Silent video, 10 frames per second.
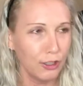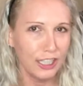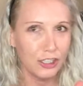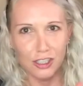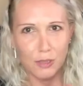
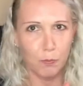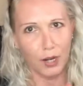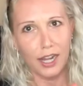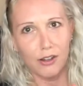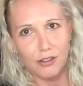Let's just
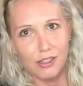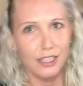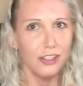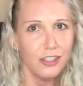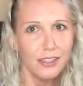browse.
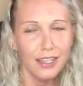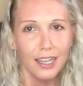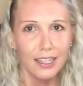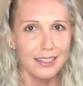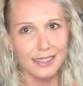Let's just
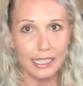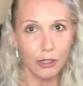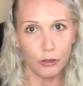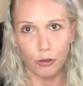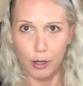see
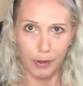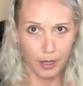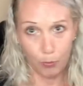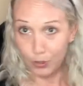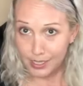on
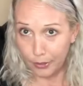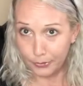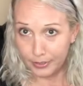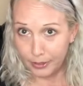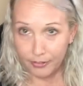Grubhub what's
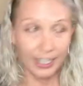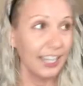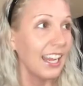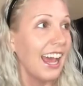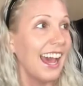out there, right?
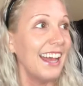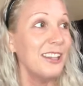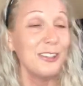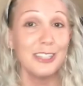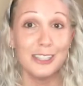And
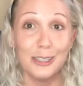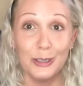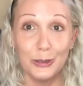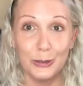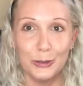there's this
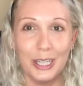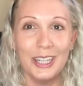new